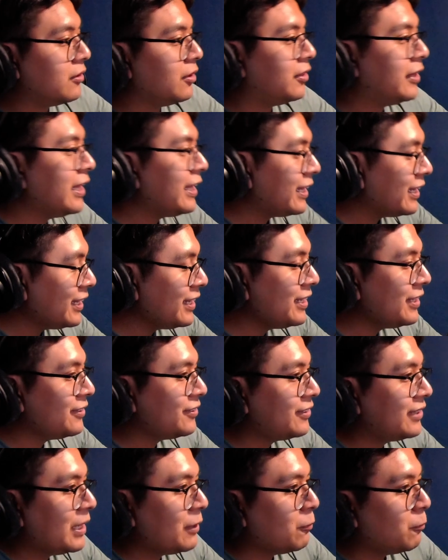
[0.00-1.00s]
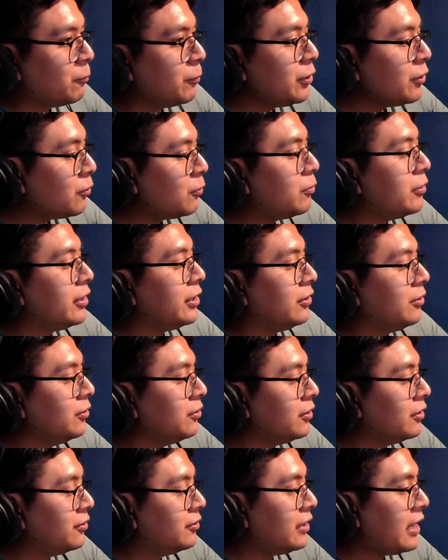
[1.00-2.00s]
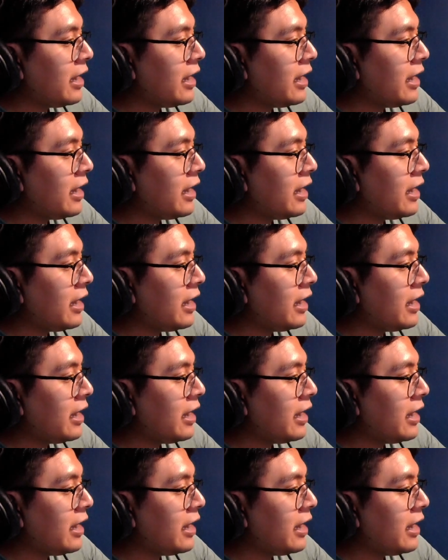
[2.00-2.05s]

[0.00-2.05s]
the thing is that we already do this